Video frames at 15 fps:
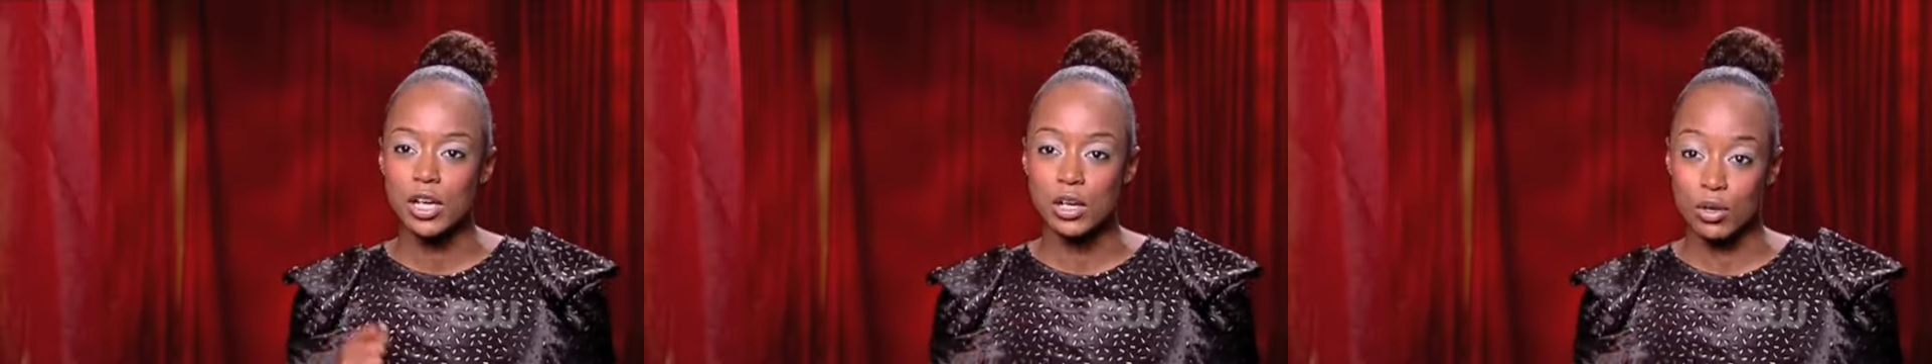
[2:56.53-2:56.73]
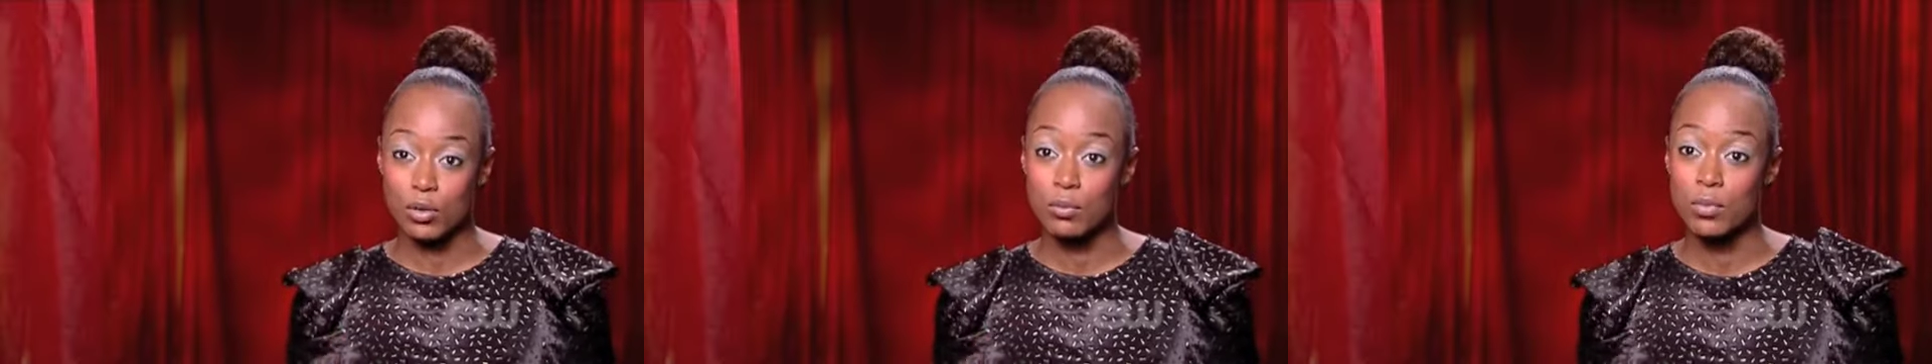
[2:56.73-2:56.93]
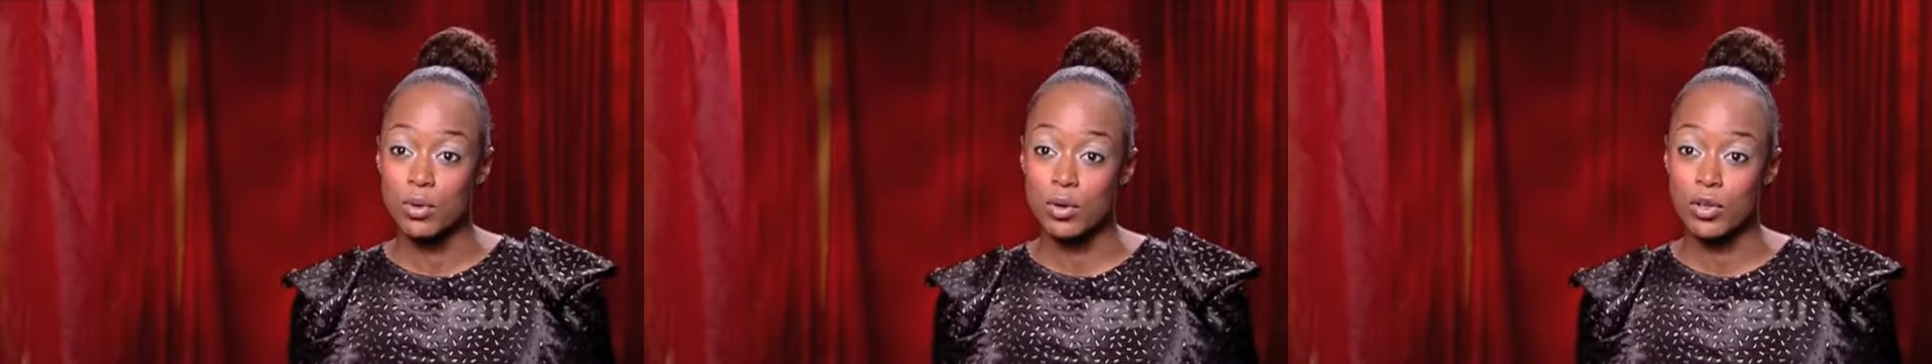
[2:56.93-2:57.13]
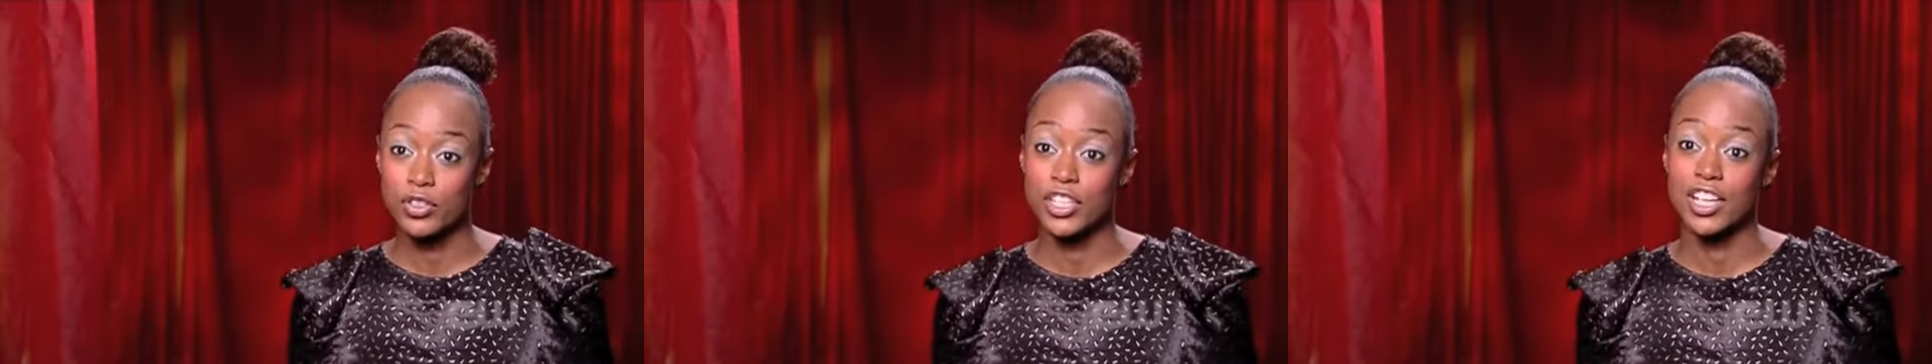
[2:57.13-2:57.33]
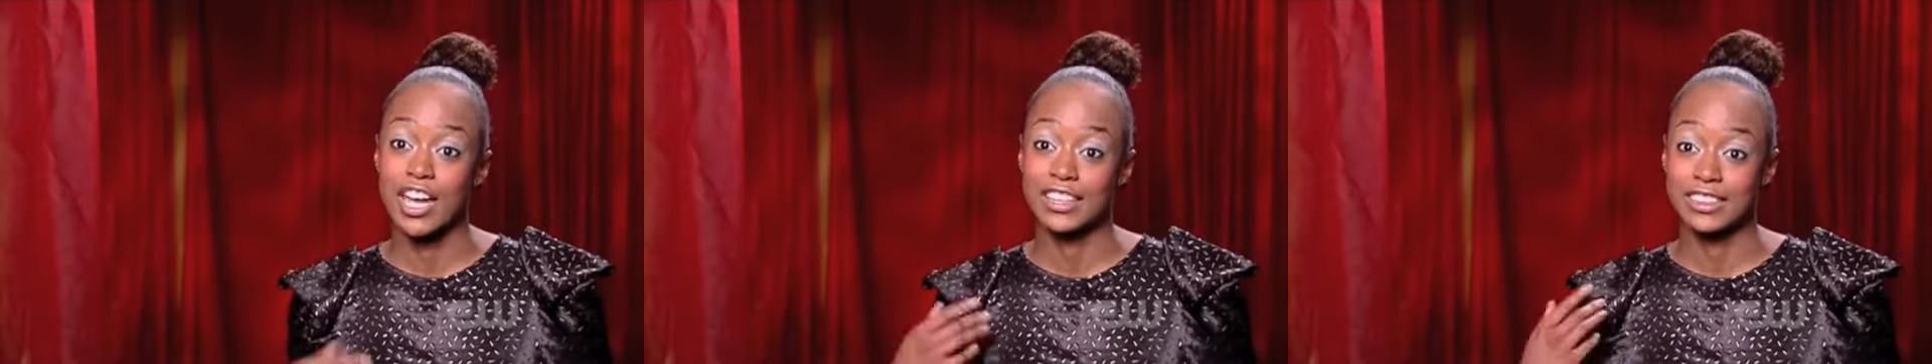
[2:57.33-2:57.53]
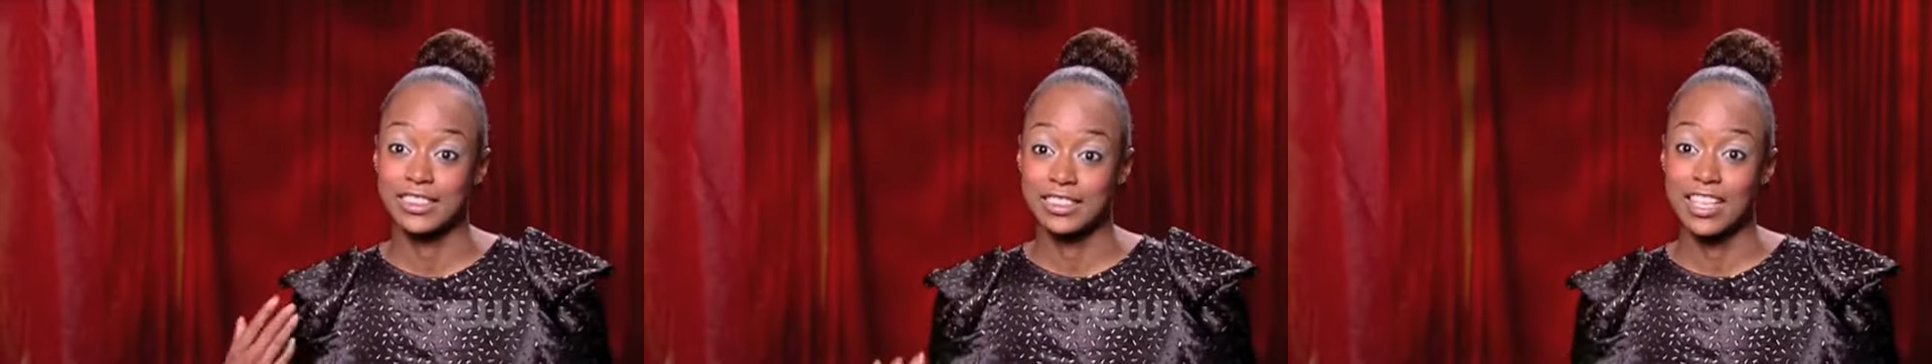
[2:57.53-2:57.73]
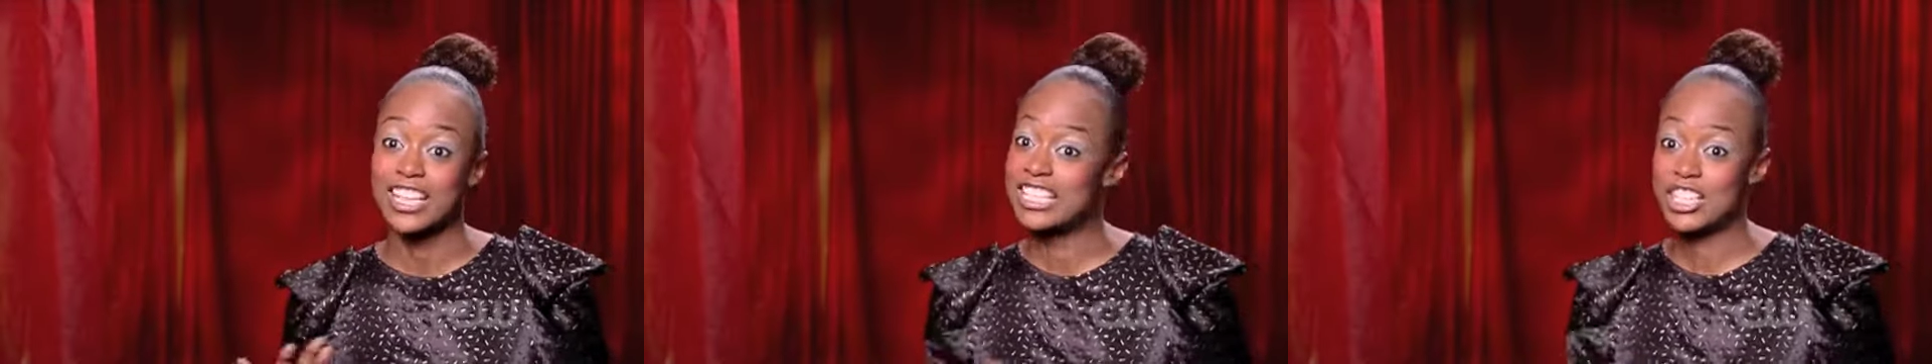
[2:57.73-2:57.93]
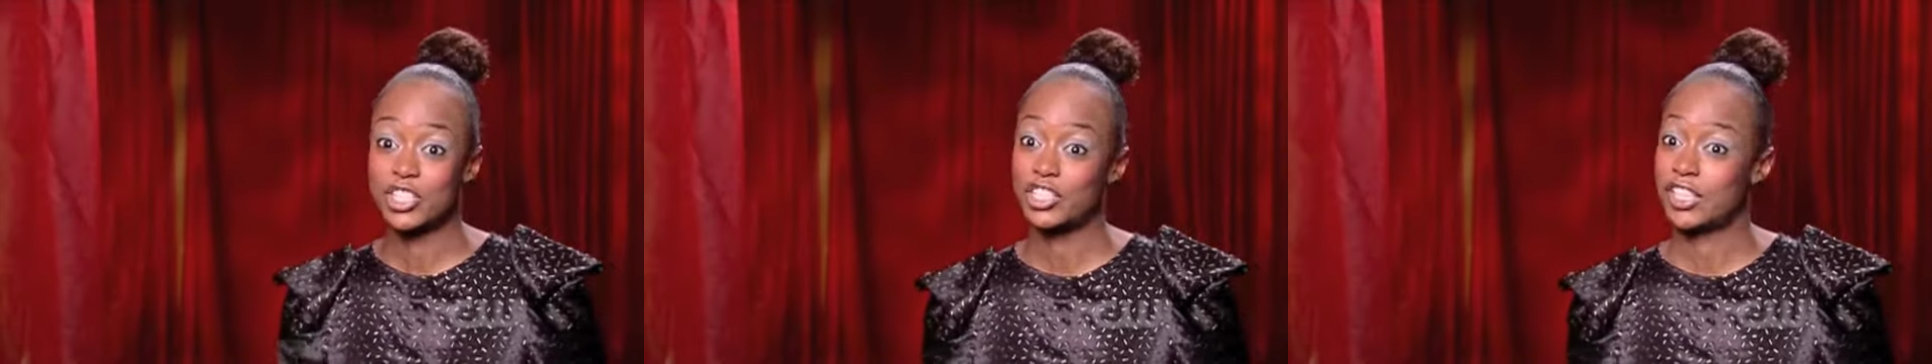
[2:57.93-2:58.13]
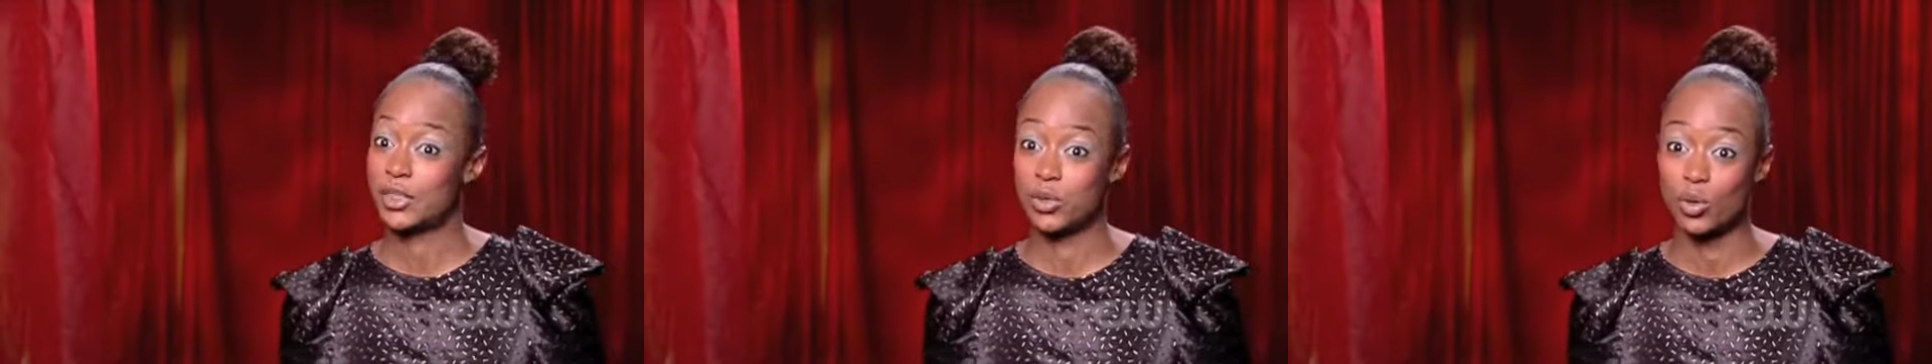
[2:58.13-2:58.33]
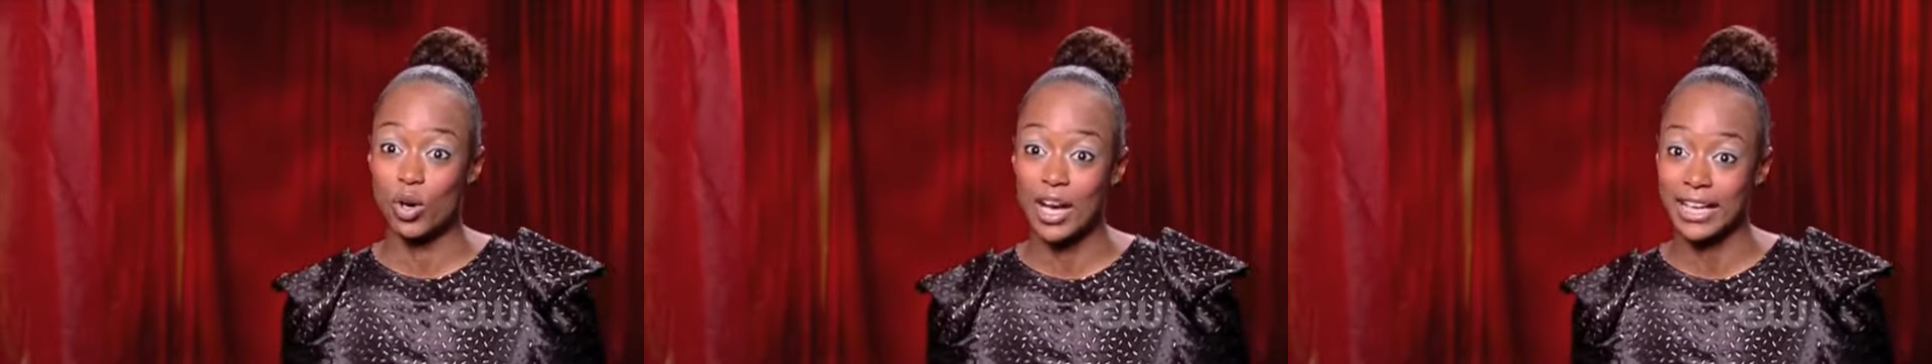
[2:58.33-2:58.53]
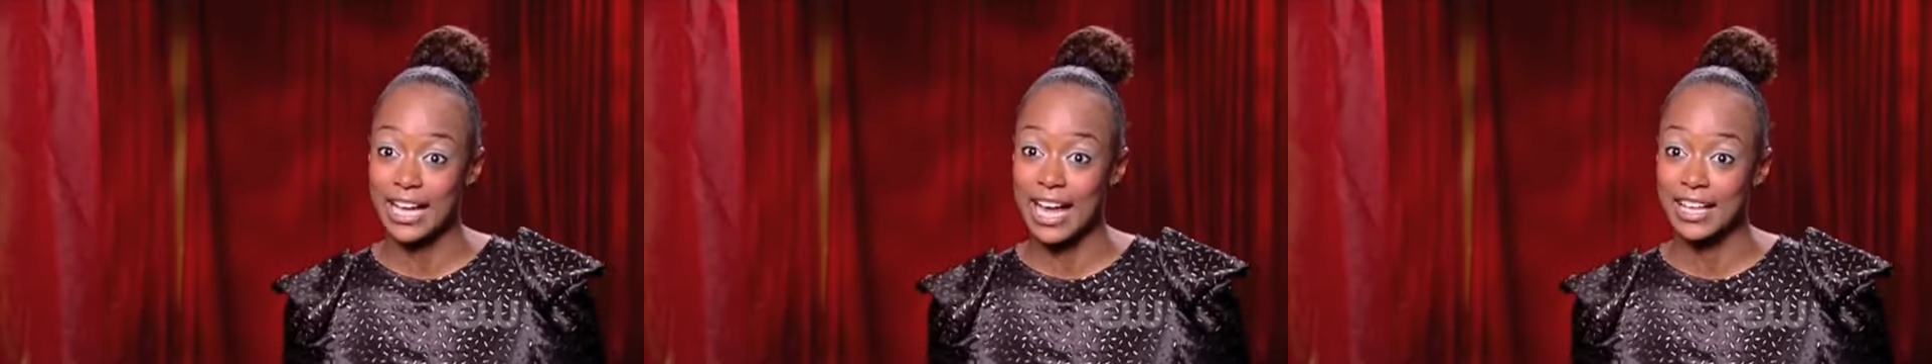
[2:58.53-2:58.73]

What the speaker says: a lot more than I initially thought I